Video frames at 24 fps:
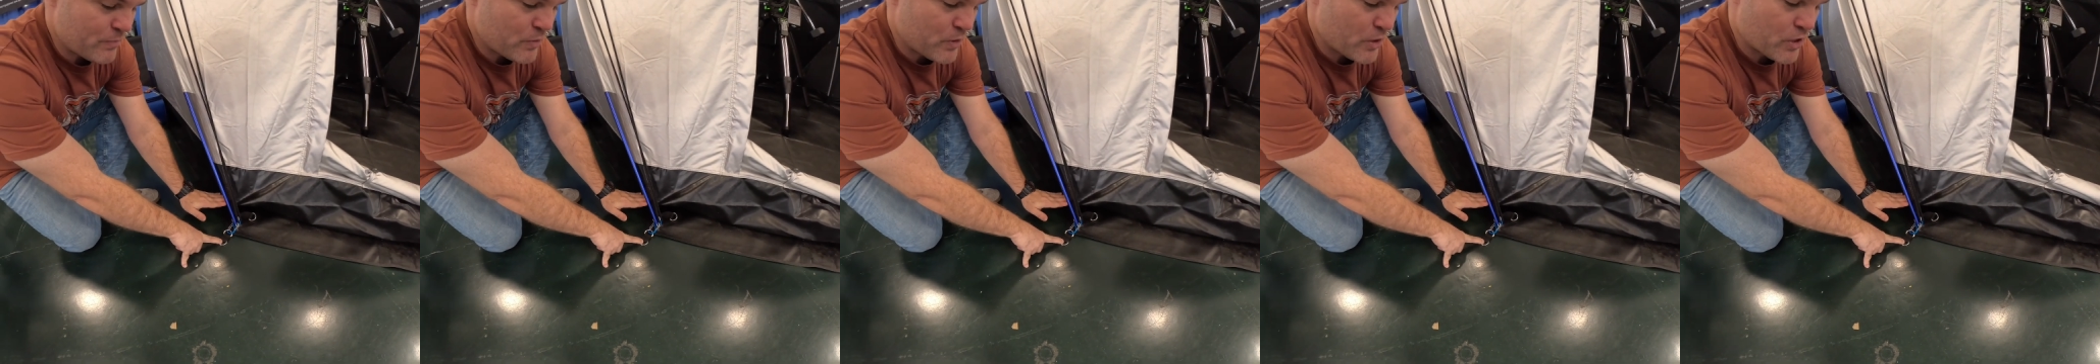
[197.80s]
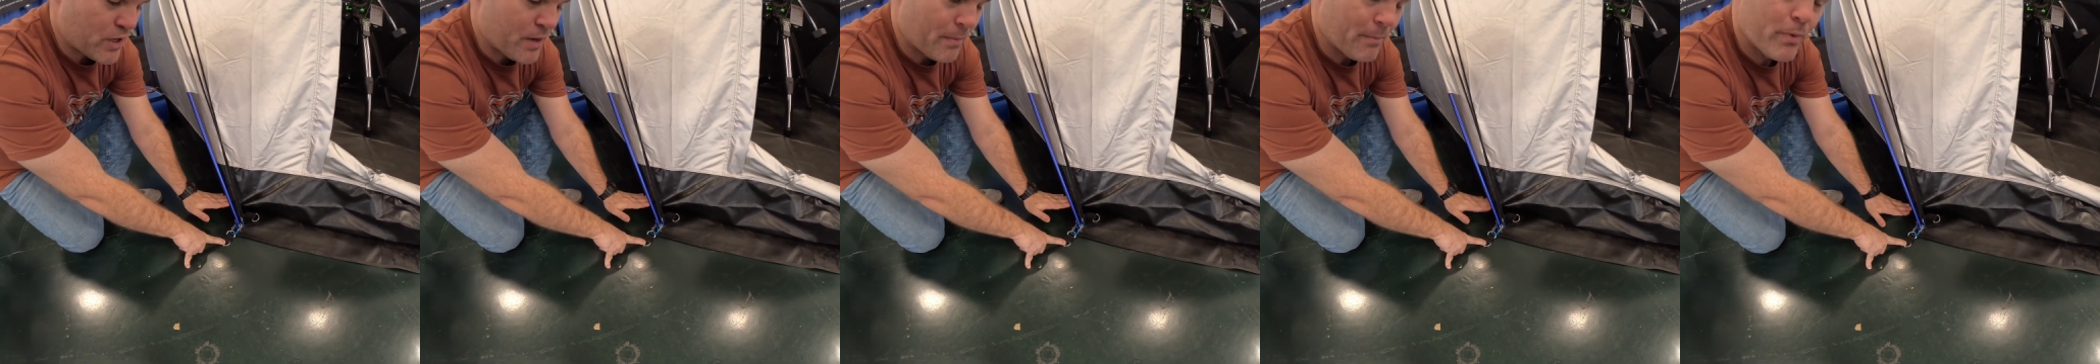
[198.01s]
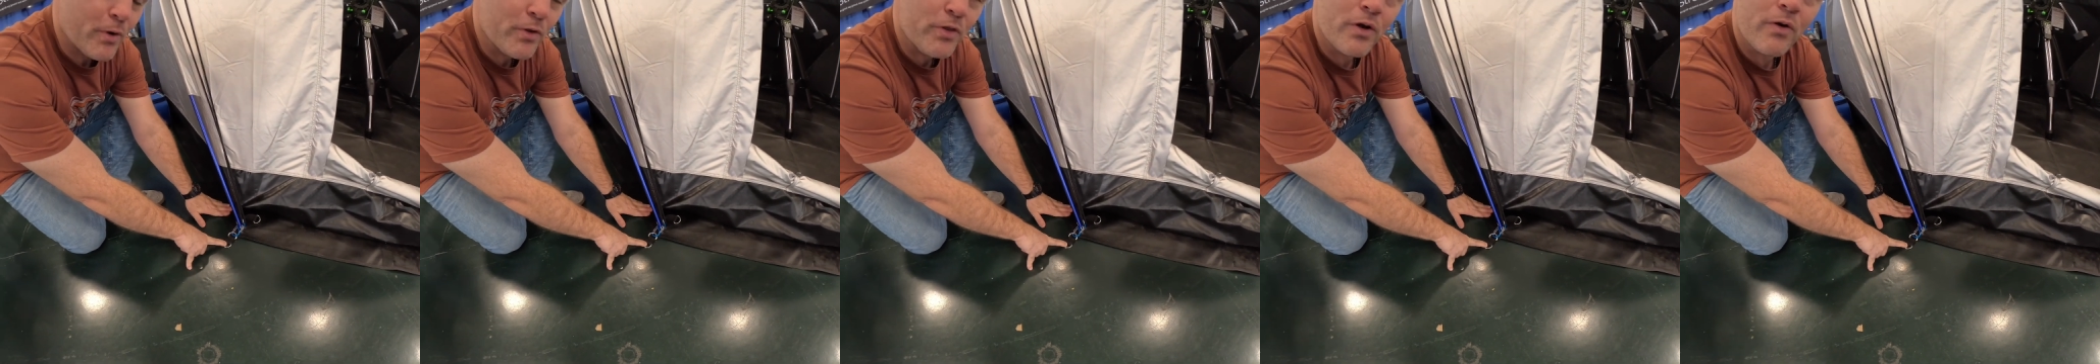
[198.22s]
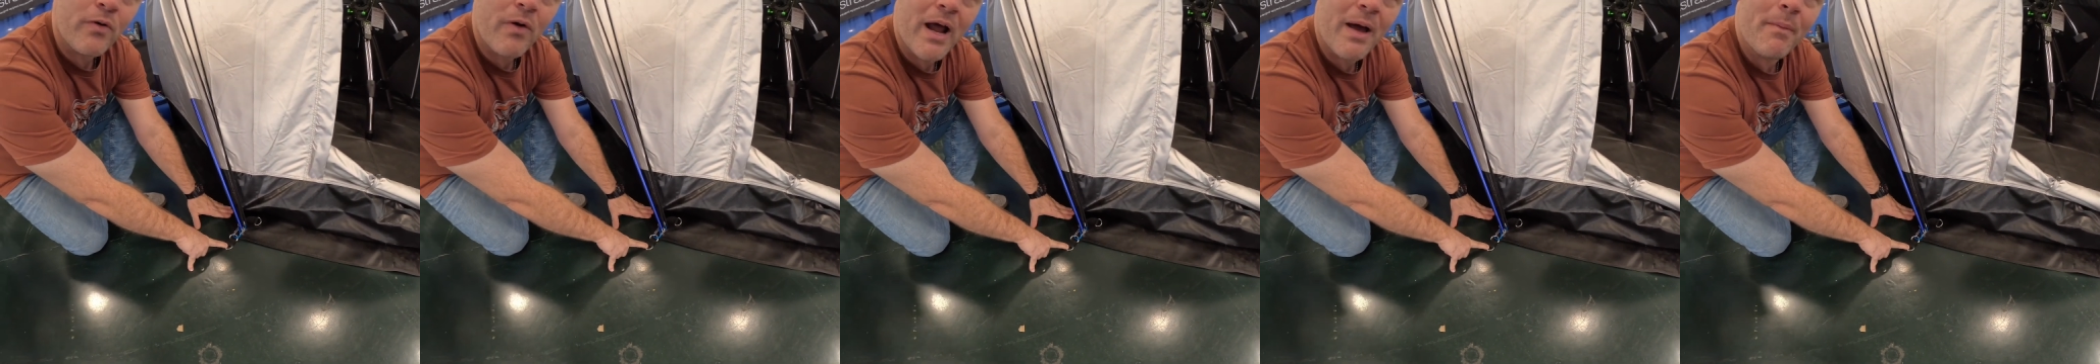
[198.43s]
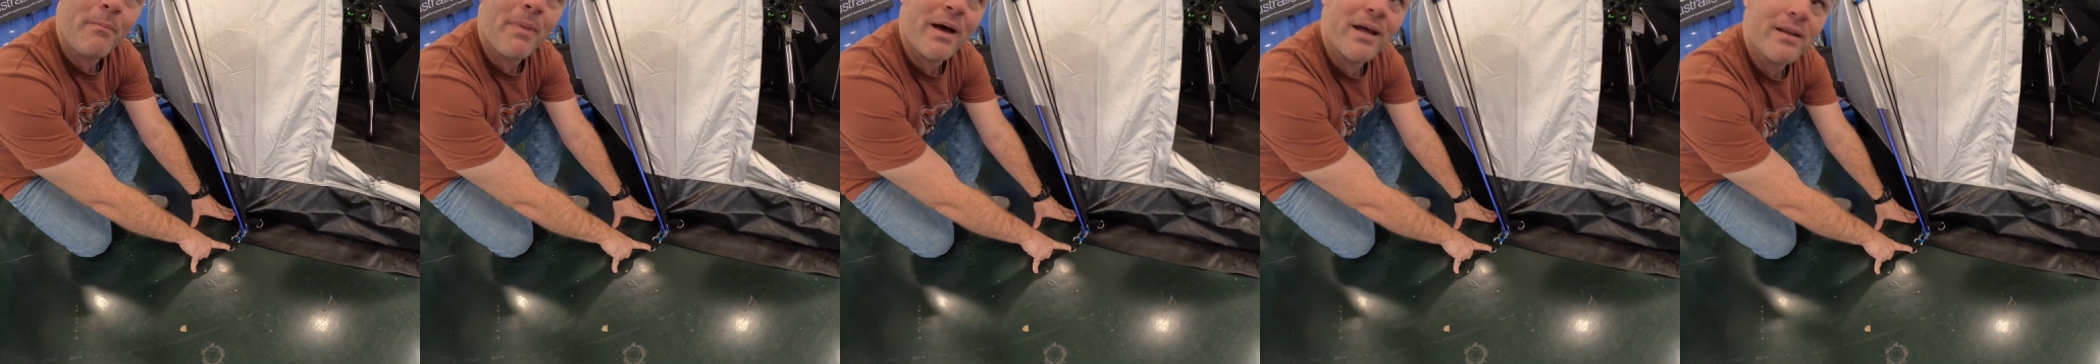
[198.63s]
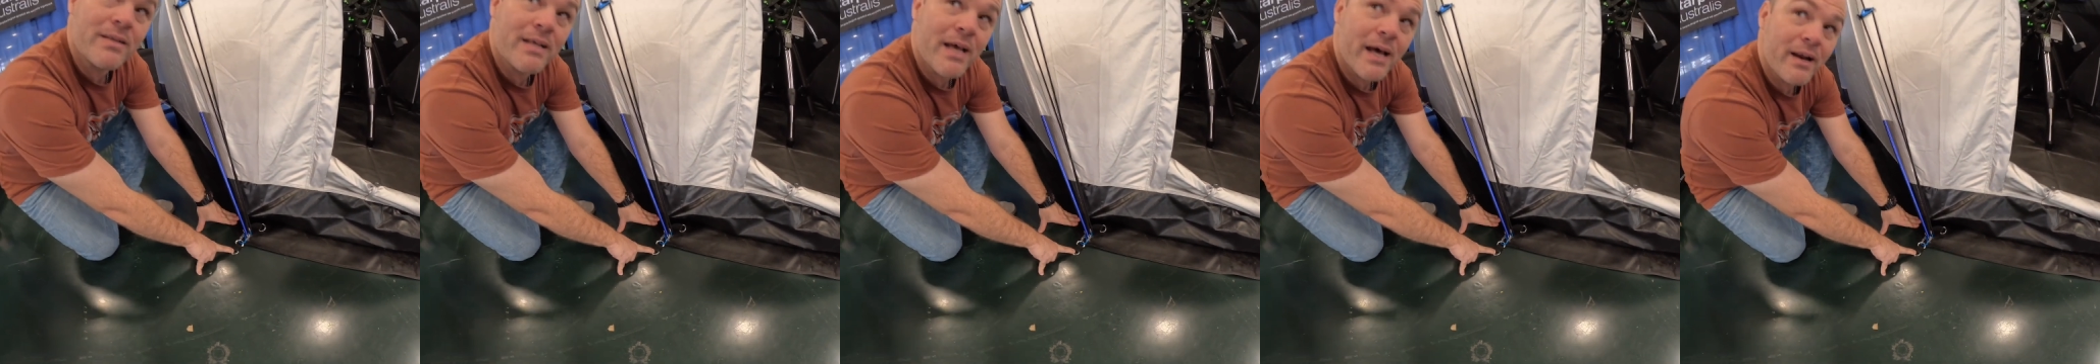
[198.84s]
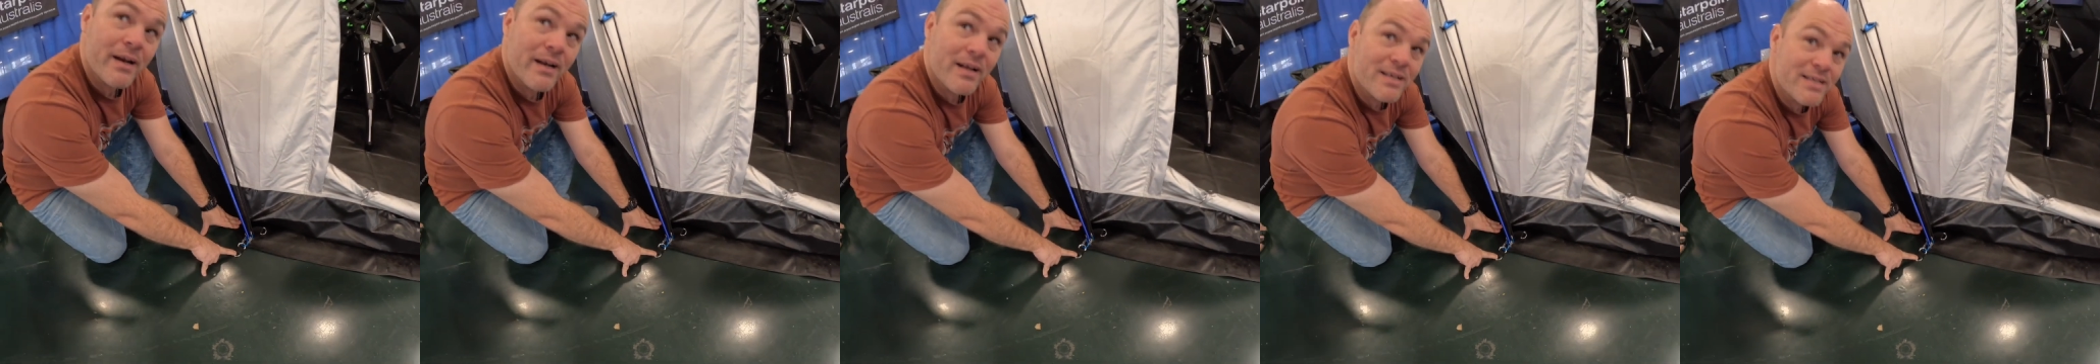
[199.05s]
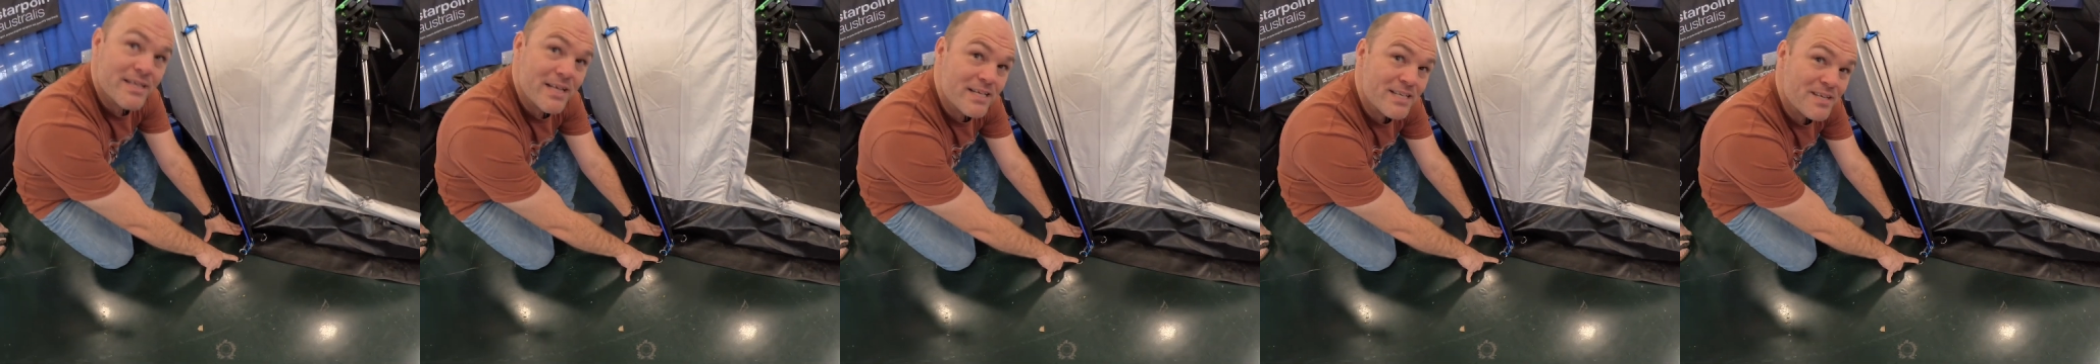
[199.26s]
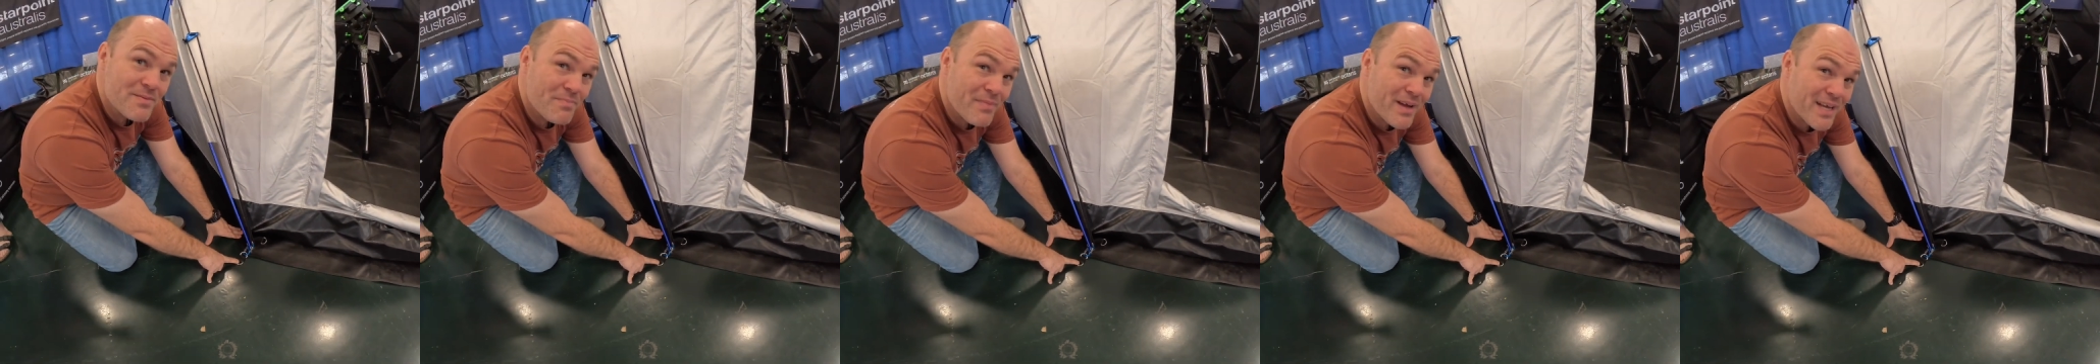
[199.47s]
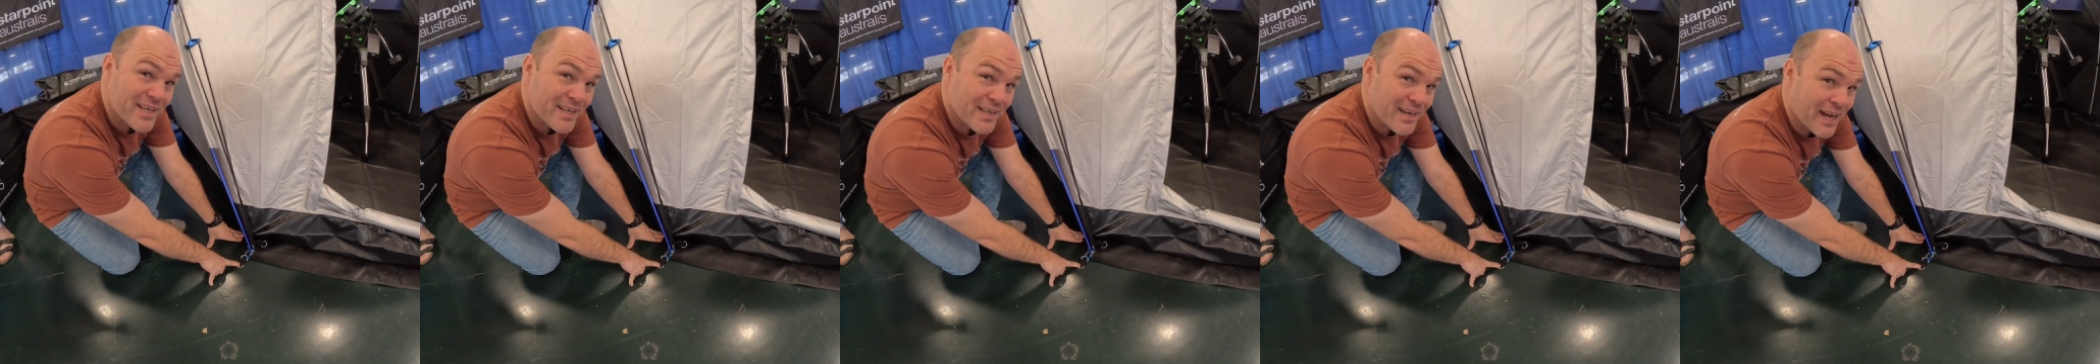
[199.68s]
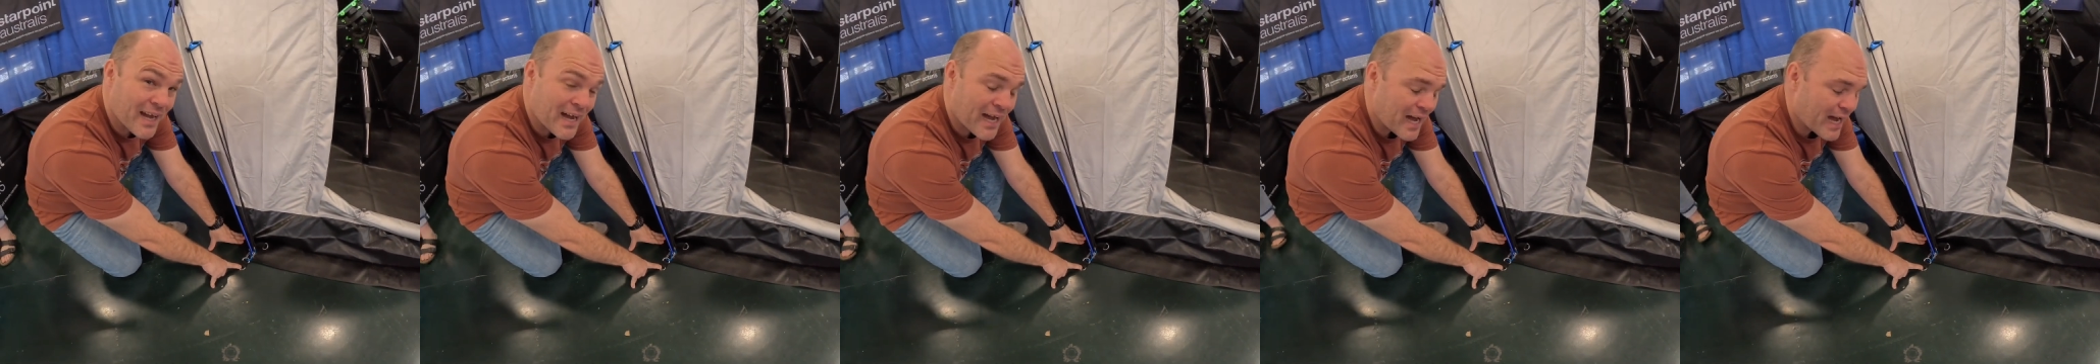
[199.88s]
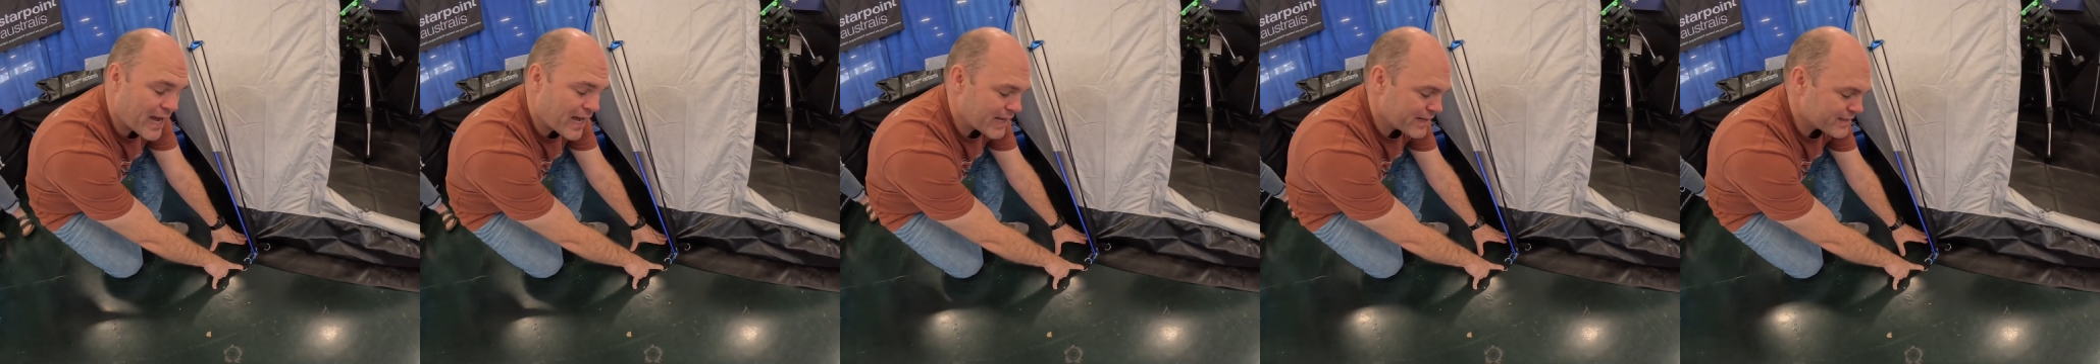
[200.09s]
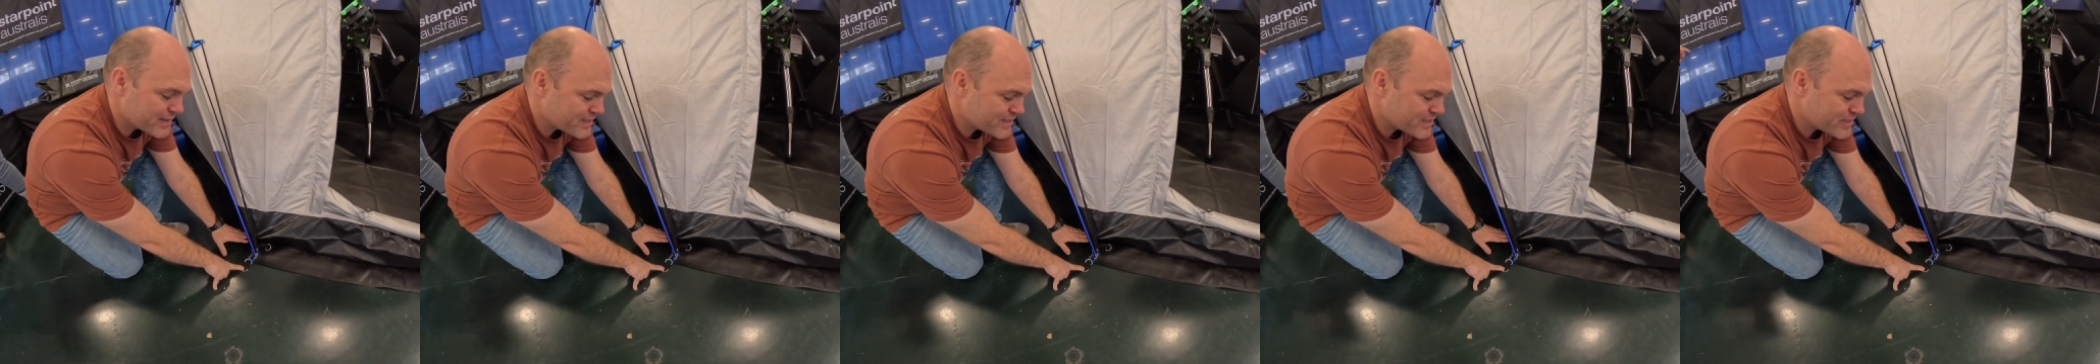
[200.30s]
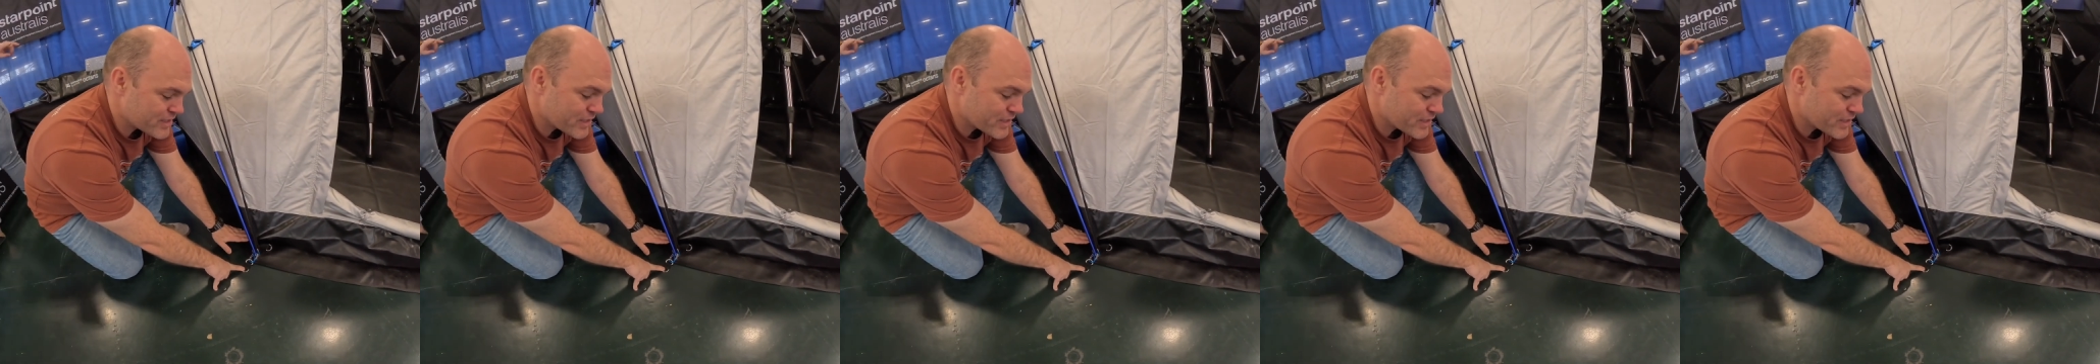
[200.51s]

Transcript: you can put the ground mat down and it doesn't make it hard